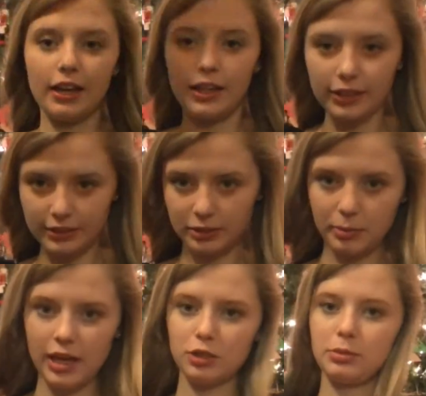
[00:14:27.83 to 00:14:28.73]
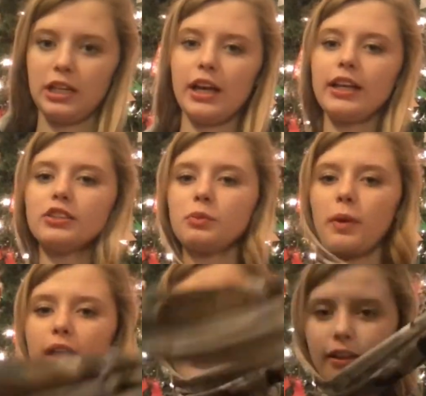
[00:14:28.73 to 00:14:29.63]
And this is Pashmina as
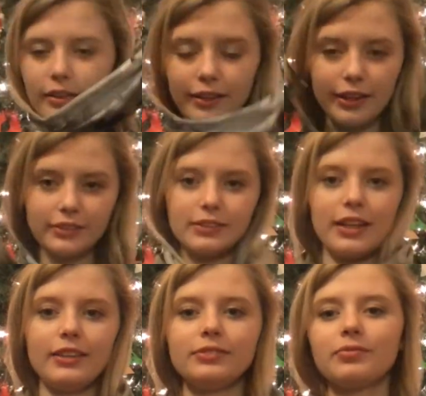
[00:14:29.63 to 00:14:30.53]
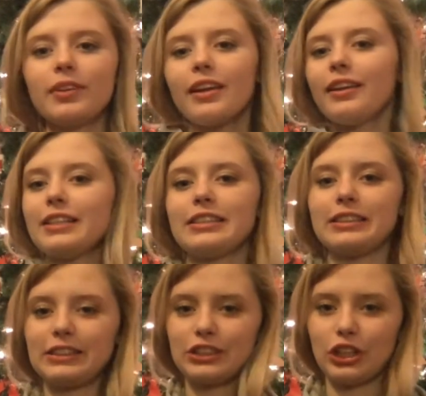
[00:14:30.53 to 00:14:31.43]
well. And doesn't
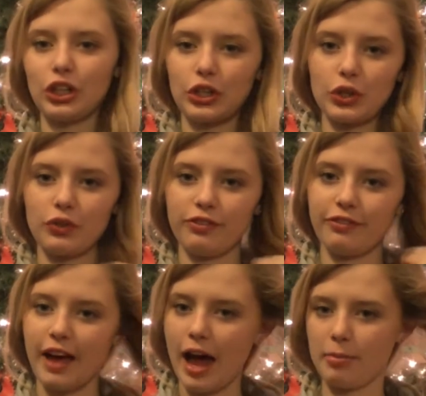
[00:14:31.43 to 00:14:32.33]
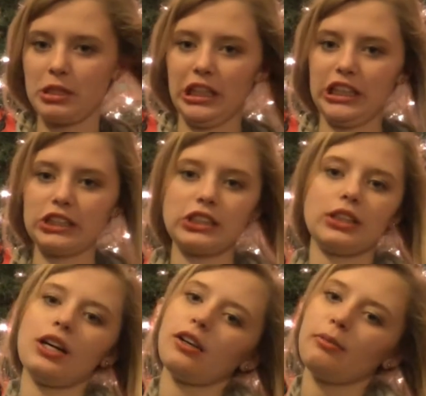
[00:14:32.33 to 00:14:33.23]
this look fabulous
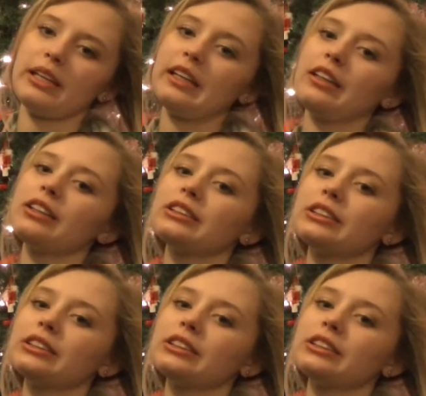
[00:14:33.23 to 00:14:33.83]
on me?